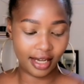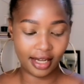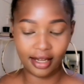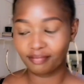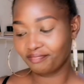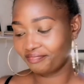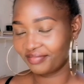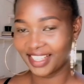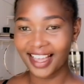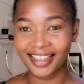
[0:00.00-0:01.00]

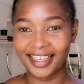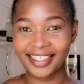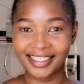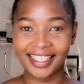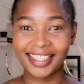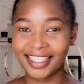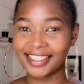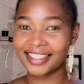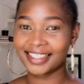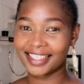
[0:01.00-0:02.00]
yeah, guys,
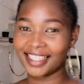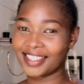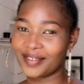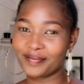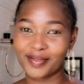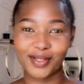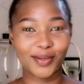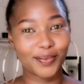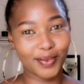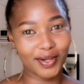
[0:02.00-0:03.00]
let's catch up
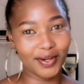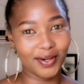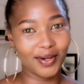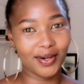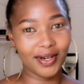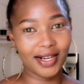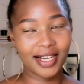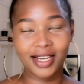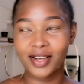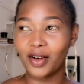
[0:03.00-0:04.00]
tomorrow.
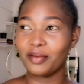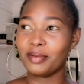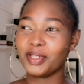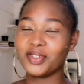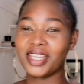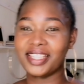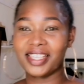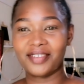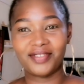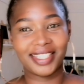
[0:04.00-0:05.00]
Or maybe today in
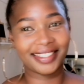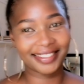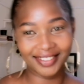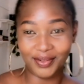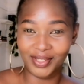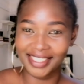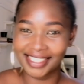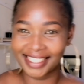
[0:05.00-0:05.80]
the evening. We'll